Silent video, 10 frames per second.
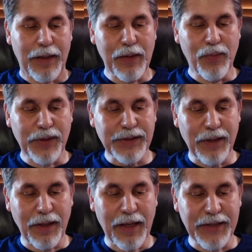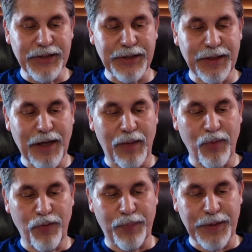He was a legend in our
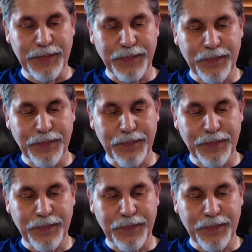movement,